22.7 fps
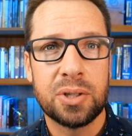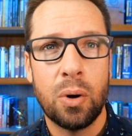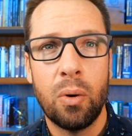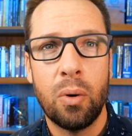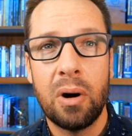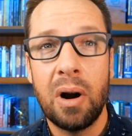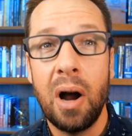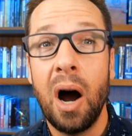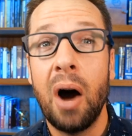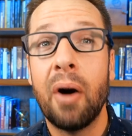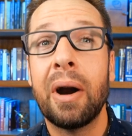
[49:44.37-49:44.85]

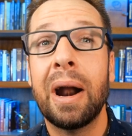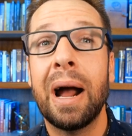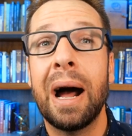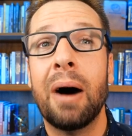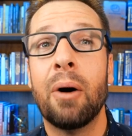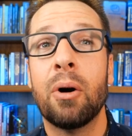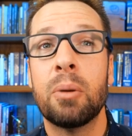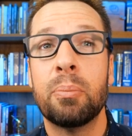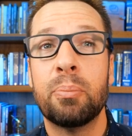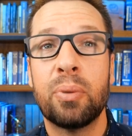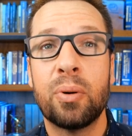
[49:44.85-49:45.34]
or are
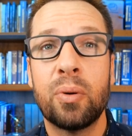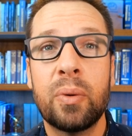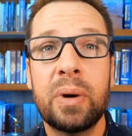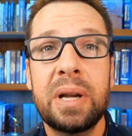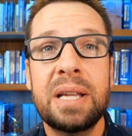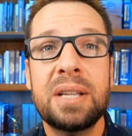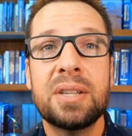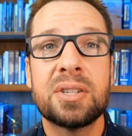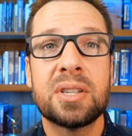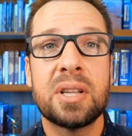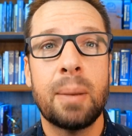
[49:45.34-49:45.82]
our
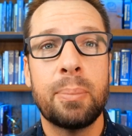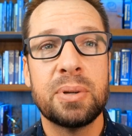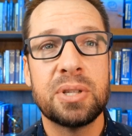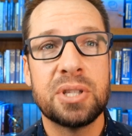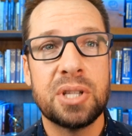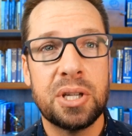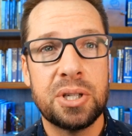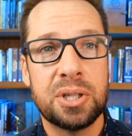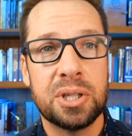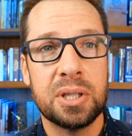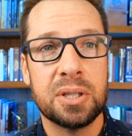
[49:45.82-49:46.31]

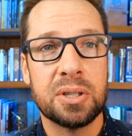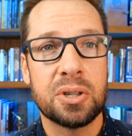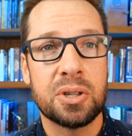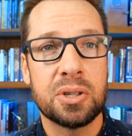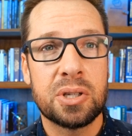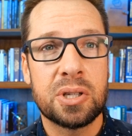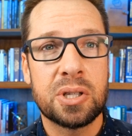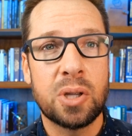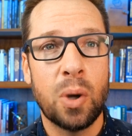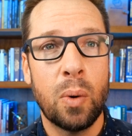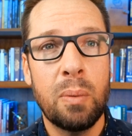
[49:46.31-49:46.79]
presuppositions
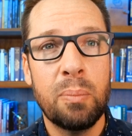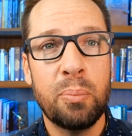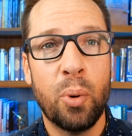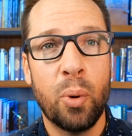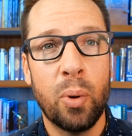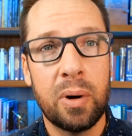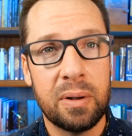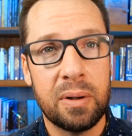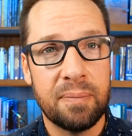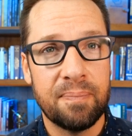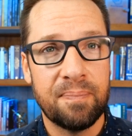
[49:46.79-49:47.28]
so
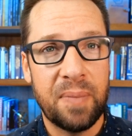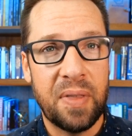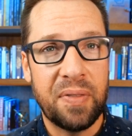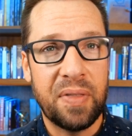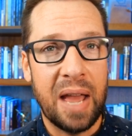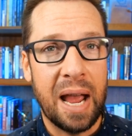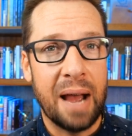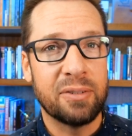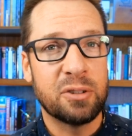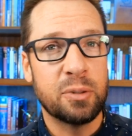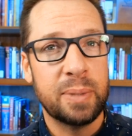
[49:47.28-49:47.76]
important that they
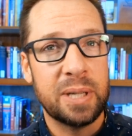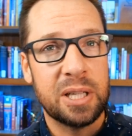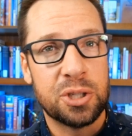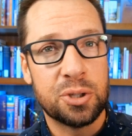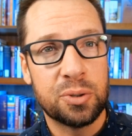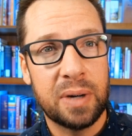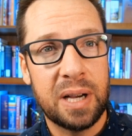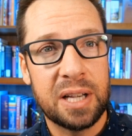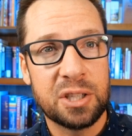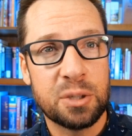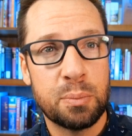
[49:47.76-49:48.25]
have to be
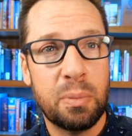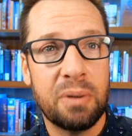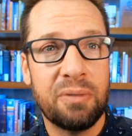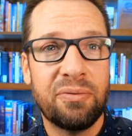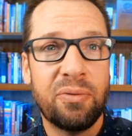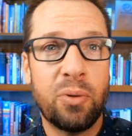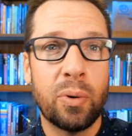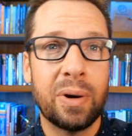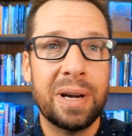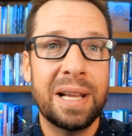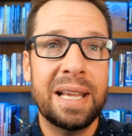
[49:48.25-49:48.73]
addressed before